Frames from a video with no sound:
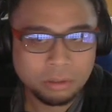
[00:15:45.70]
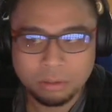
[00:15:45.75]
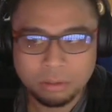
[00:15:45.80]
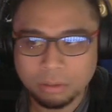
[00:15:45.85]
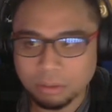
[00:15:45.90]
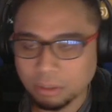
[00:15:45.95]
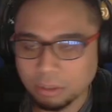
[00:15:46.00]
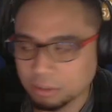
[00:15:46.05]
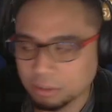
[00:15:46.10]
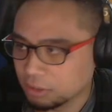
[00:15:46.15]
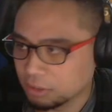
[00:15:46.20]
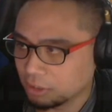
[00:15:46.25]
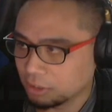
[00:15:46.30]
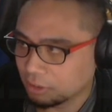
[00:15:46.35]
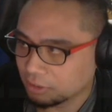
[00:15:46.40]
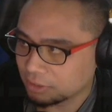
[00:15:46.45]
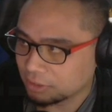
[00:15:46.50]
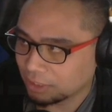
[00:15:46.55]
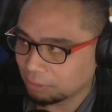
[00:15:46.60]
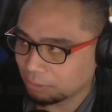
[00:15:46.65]
Also
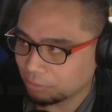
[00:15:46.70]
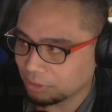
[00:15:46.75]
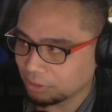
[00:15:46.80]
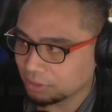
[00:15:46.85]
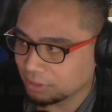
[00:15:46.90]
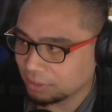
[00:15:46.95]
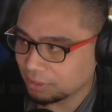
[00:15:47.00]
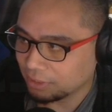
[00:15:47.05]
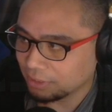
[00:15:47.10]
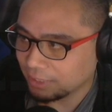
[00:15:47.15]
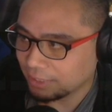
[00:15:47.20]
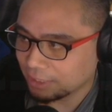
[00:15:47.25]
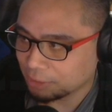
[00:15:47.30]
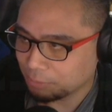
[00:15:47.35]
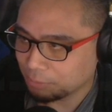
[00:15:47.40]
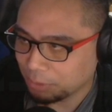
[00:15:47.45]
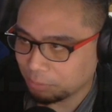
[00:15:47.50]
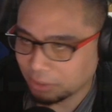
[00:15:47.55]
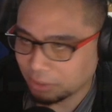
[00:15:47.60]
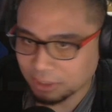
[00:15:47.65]
notice that I'm using
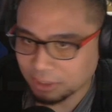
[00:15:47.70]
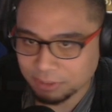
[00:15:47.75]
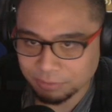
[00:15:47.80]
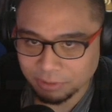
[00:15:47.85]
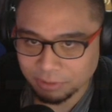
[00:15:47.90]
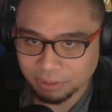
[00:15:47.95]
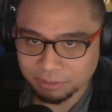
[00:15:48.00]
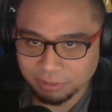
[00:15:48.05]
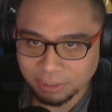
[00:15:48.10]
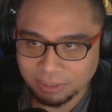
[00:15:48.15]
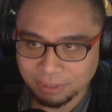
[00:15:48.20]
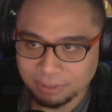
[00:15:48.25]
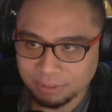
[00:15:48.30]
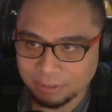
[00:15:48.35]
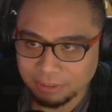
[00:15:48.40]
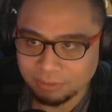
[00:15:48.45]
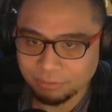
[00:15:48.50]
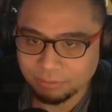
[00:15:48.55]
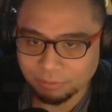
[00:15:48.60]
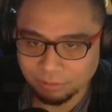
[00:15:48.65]
EXP pots for this, right?
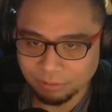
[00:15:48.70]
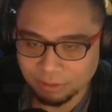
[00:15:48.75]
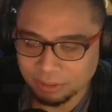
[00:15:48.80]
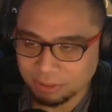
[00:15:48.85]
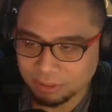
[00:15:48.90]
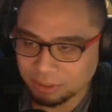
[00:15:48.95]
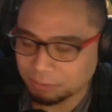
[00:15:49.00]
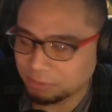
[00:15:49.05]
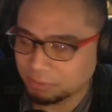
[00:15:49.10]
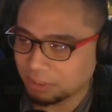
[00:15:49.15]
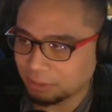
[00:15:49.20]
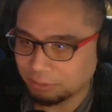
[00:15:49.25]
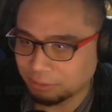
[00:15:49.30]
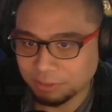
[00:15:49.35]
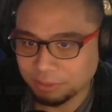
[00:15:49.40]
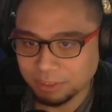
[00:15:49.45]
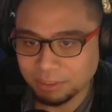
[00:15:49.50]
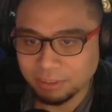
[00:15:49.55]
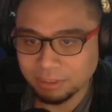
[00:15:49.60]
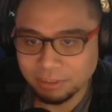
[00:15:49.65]
For the substat
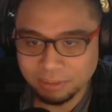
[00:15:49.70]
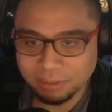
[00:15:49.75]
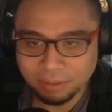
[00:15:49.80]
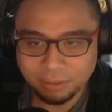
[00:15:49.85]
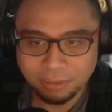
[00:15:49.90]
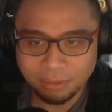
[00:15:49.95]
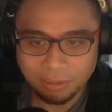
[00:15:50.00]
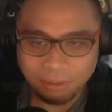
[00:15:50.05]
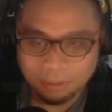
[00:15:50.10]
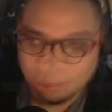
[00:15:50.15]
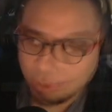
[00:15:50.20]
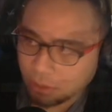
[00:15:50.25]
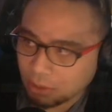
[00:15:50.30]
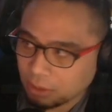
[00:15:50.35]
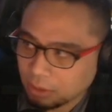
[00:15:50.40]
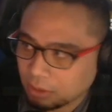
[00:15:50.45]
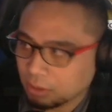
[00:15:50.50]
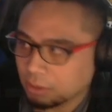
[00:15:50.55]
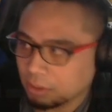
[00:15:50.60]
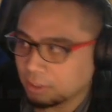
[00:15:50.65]
upgrade.
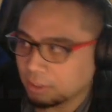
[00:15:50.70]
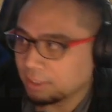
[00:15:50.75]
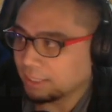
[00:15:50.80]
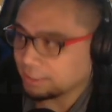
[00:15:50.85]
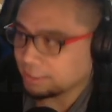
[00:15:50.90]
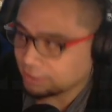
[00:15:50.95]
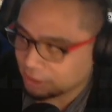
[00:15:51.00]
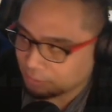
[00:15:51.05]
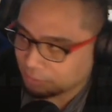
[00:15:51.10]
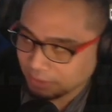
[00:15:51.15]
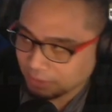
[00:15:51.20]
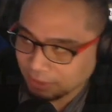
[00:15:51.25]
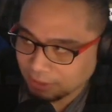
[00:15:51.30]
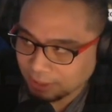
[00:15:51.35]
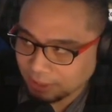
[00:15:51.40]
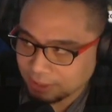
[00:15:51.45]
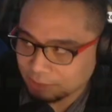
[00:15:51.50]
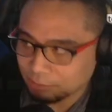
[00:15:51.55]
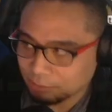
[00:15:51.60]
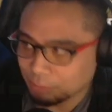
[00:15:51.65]
The next expected
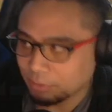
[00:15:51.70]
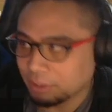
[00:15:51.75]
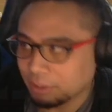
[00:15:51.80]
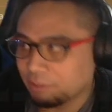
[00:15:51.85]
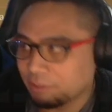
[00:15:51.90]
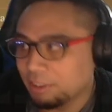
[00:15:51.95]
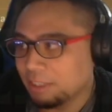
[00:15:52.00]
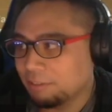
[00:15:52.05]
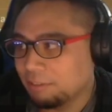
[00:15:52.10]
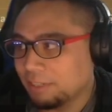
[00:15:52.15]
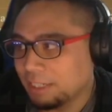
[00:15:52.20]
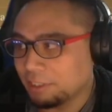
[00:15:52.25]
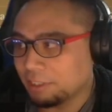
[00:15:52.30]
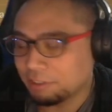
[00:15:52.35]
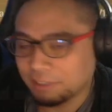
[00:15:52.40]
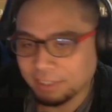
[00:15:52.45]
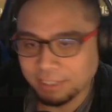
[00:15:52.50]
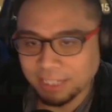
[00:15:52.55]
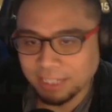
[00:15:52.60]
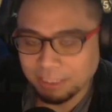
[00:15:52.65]
lines would be crit rate or
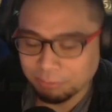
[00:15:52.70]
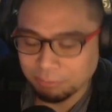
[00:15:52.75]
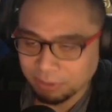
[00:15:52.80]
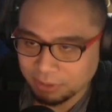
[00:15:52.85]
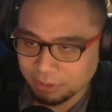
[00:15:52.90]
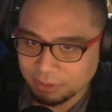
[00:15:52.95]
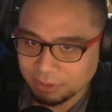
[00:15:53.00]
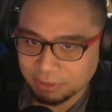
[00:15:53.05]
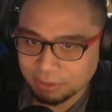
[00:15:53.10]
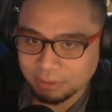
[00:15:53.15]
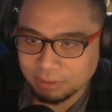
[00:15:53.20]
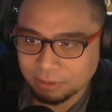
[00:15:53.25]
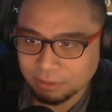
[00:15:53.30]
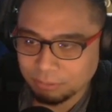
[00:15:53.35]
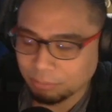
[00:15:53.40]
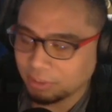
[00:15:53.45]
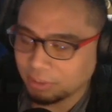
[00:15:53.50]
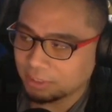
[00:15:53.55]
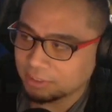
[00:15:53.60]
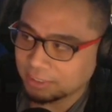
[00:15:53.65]
crit damage,
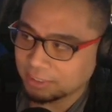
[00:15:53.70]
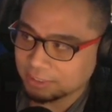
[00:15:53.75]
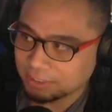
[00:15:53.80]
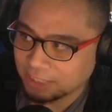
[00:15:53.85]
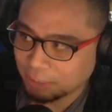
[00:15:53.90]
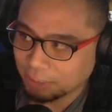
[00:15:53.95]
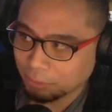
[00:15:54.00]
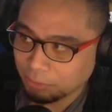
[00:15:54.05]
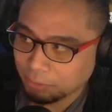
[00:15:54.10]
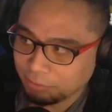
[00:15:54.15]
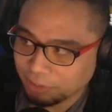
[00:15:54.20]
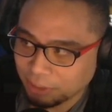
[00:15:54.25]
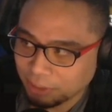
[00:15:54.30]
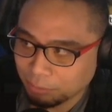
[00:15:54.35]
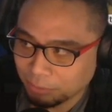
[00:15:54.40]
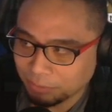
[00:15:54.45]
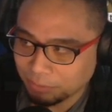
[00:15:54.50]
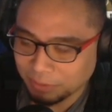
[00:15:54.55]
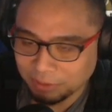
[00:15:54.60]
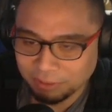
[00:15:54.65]
because that's the same upgrade
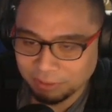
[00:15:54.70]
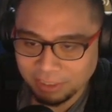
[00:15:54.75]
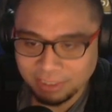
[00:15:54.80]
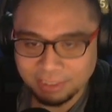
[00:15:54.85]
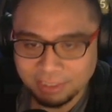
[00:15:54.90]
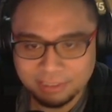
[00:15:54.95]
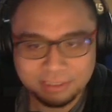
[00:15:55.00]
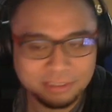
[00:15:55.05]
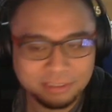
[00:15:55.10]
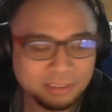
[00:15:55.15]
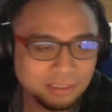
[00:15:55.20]
movement, right guys?